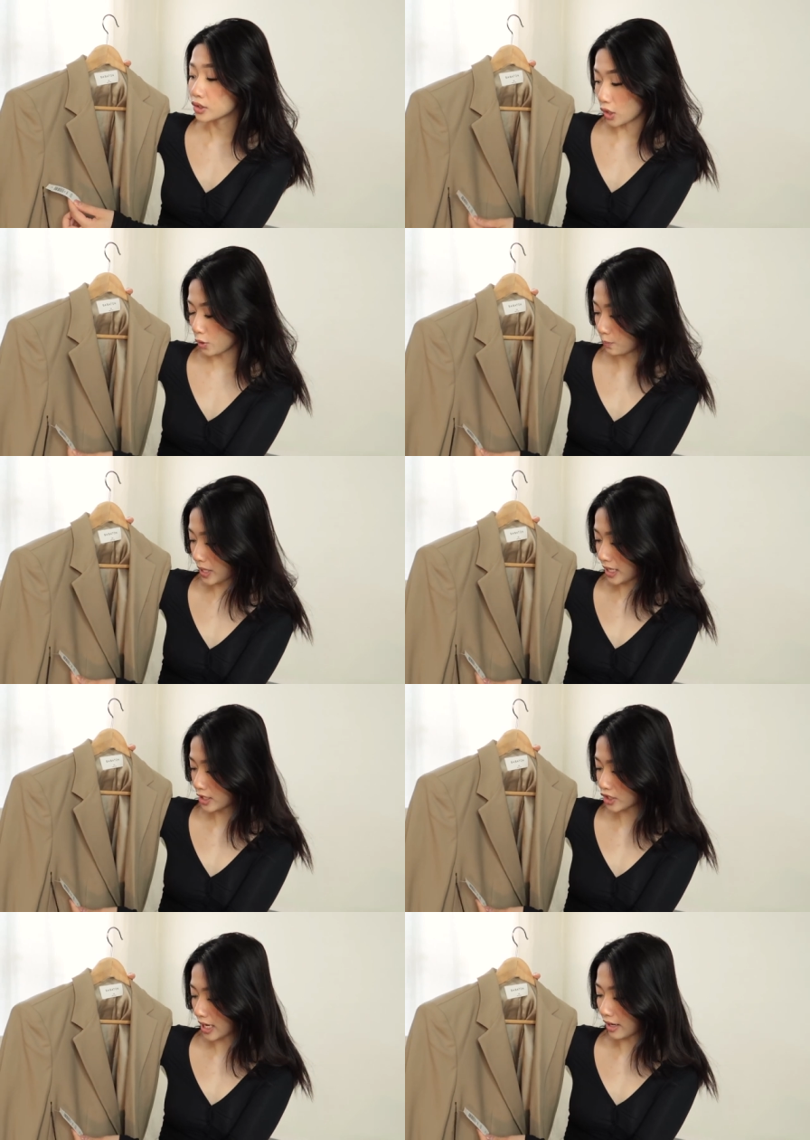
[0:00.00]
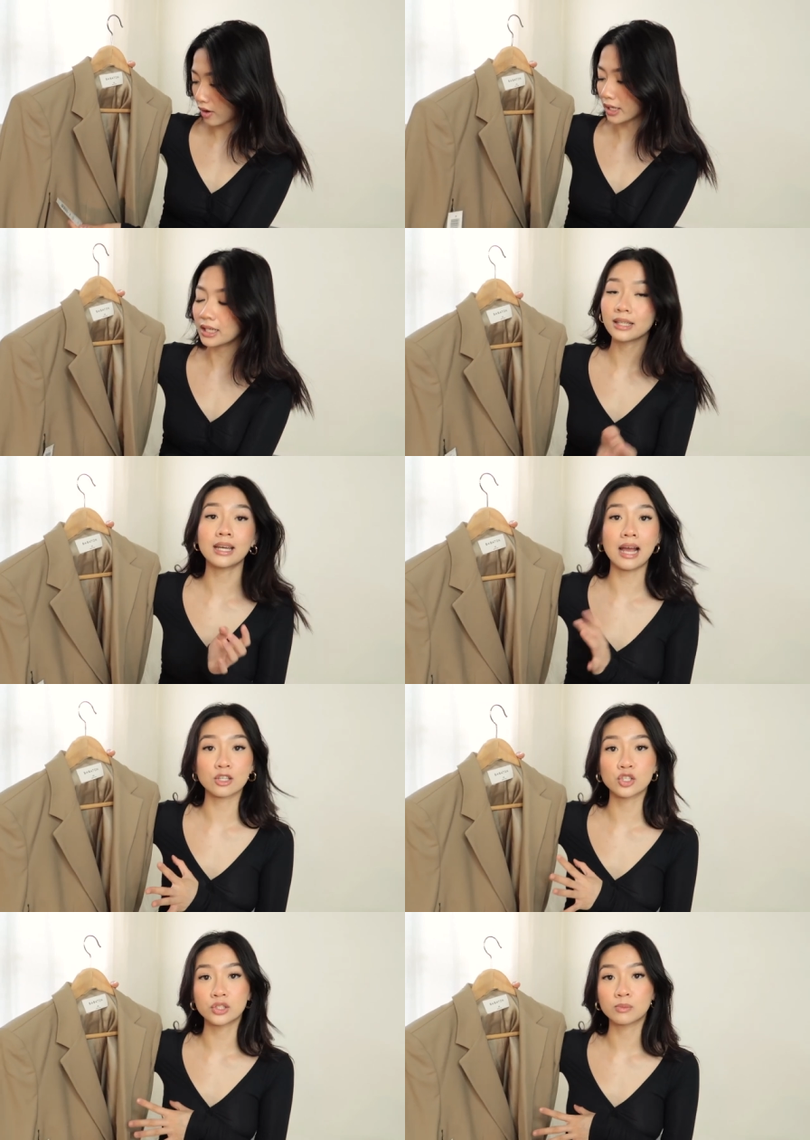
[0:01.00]
Taupe Beige, and I got it in an
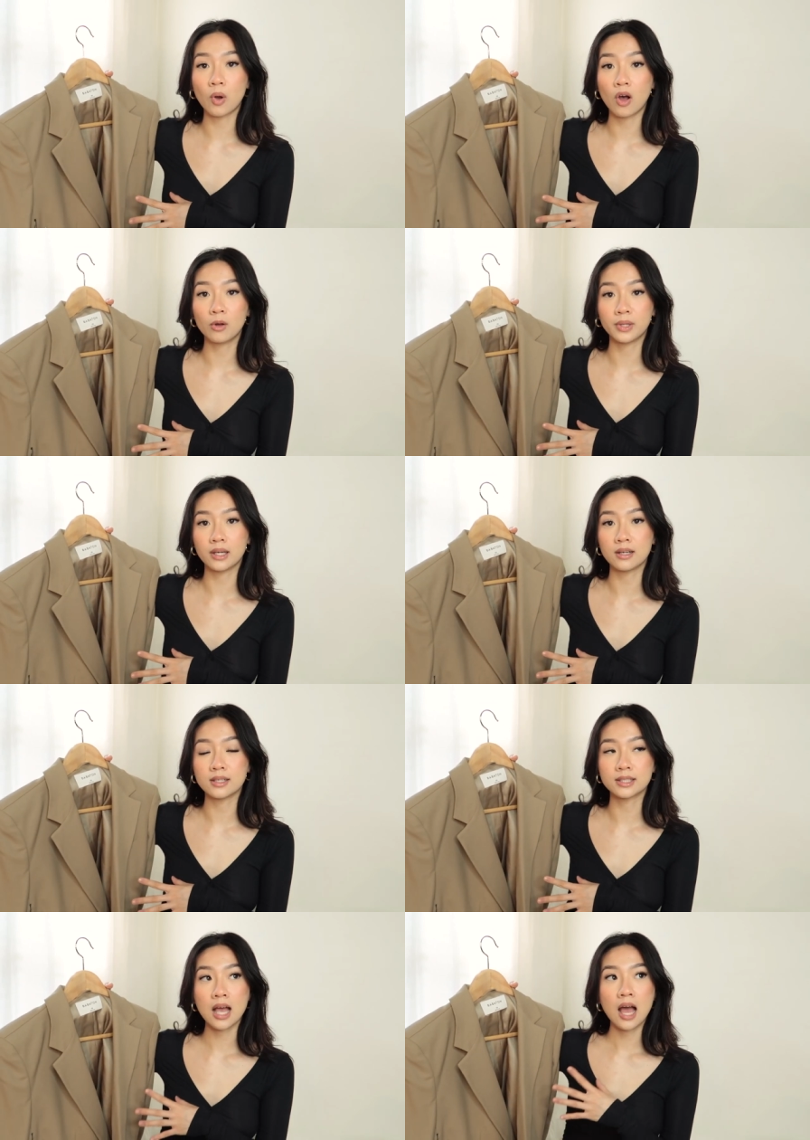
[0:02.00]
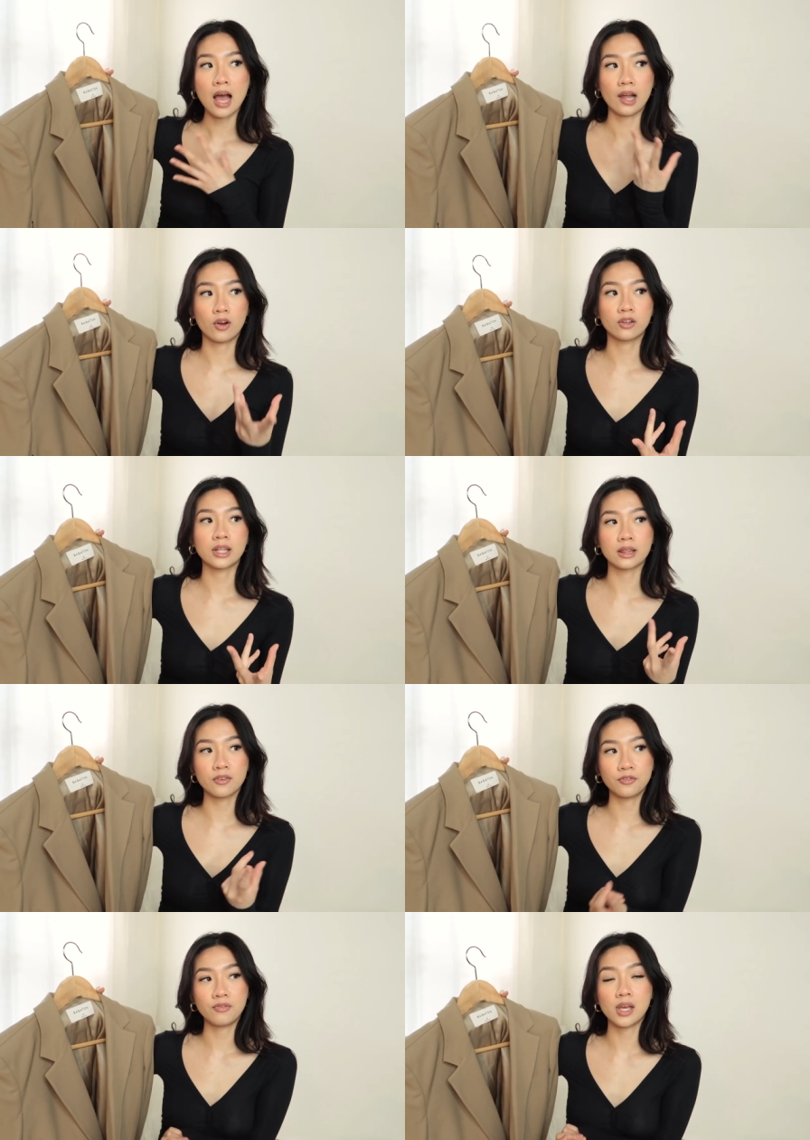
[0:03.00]
extra small because I heard that
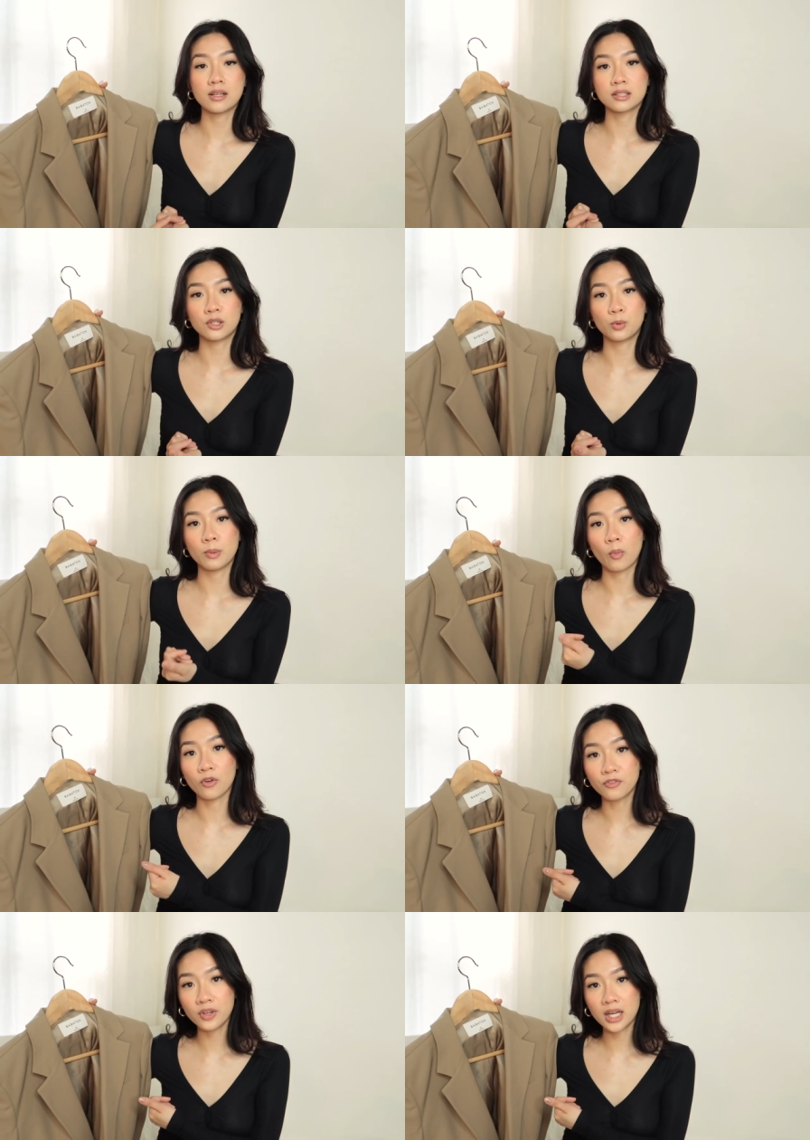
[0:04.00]
the fit is a little bit more